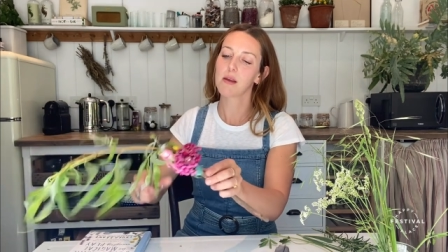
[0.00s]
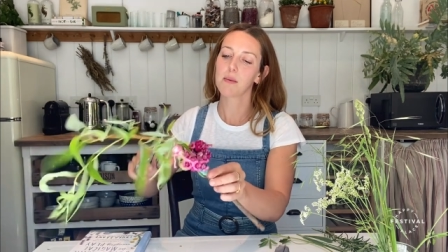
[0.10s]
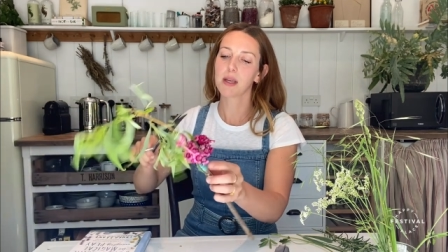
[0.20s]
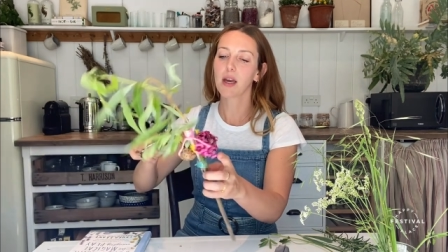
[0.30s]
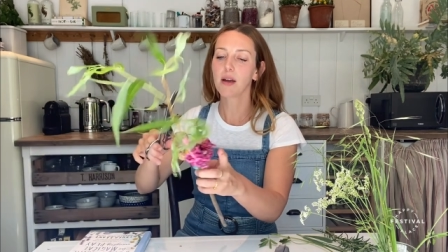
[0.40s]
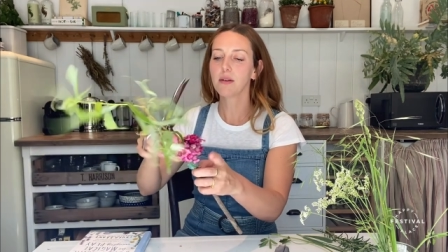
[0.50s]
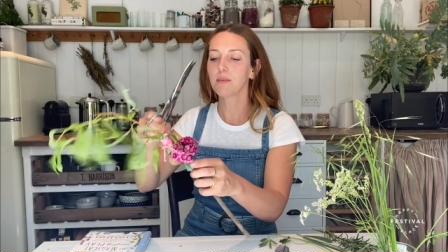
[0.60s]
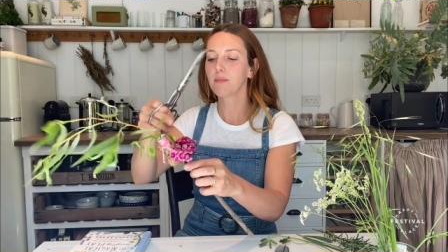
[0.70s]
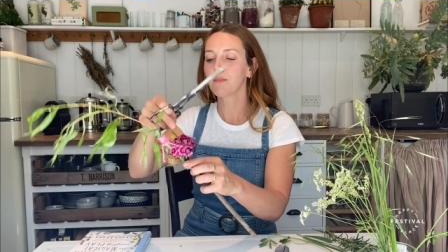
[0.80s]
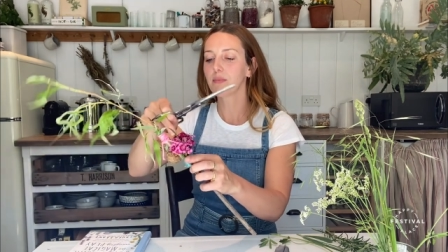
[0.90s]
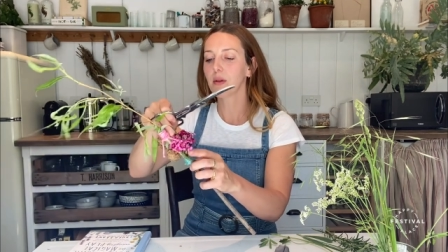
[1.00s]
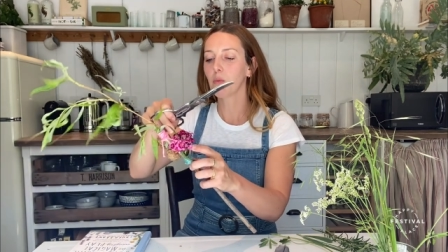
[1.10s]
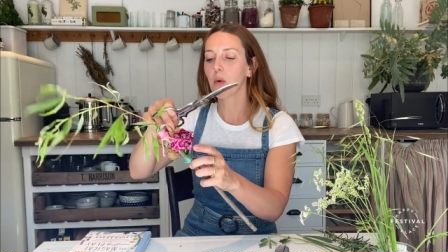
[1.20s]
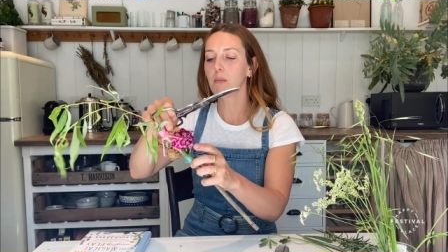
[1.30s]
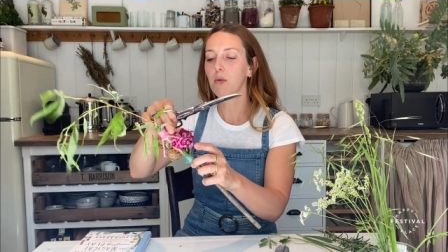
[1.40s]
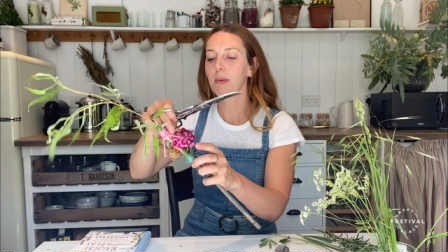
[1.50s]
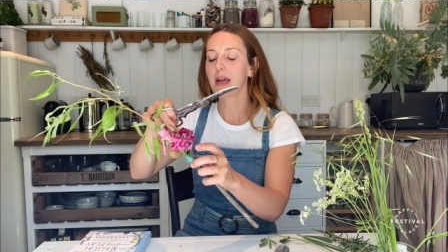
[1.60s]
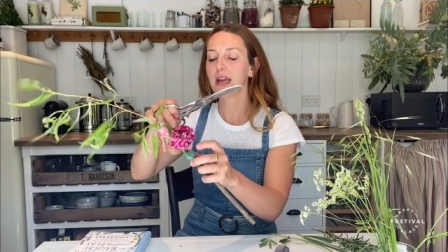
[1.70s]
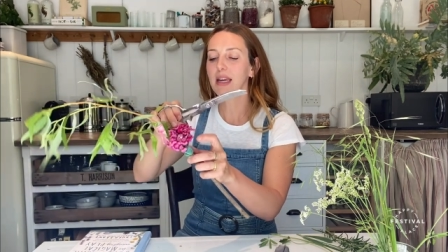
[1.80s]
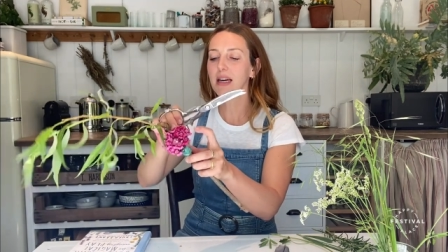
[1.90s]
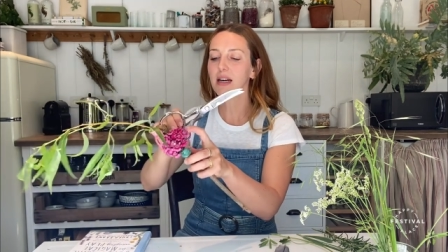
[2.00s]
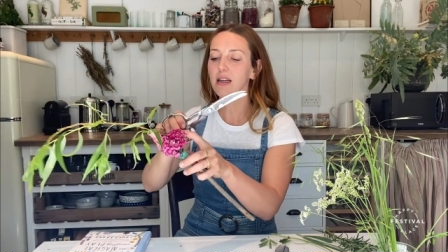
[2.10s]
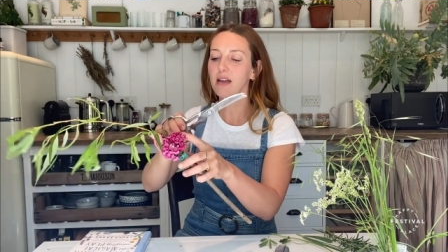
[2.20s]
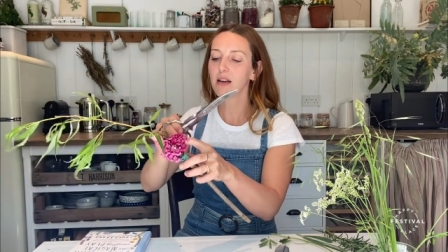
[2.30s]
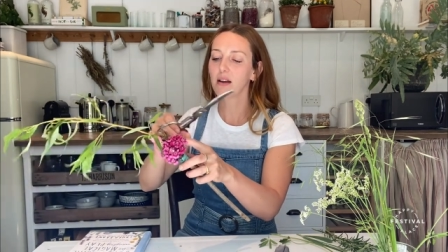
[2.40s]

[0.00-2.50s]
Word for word: There we go. then one more bit here.